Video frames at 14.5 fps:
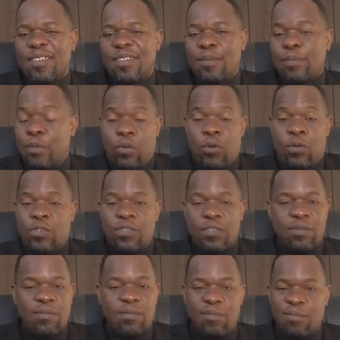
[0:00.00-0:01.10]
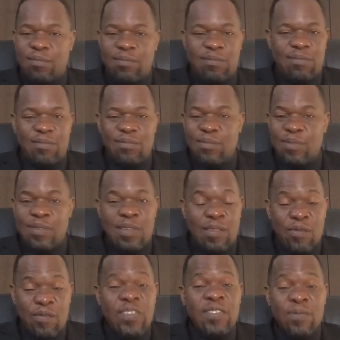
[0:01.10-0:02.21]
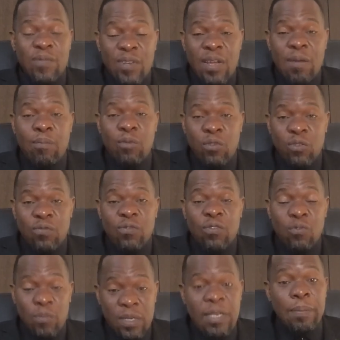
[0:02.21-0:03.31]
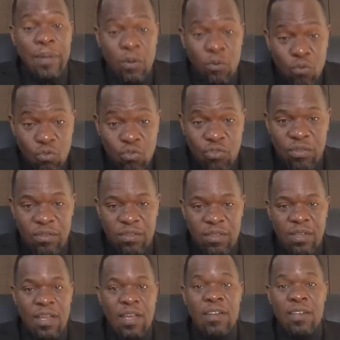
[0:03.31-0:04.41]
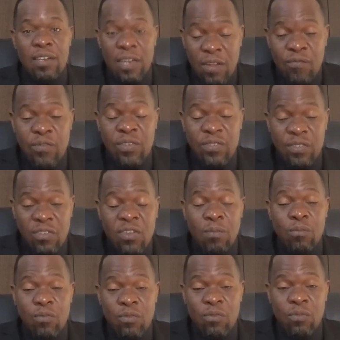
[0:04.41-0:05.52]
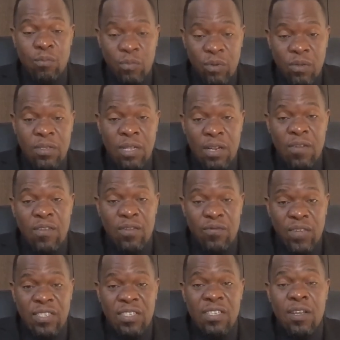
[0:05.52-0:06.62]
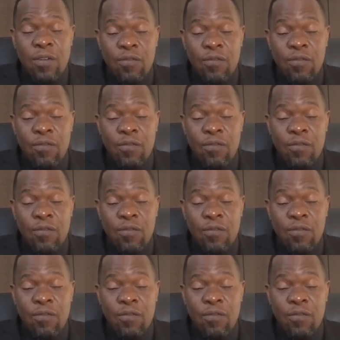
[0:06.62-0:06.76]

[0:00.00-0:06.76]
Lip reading: Because in an adversarial forum, they may lose in an adversarial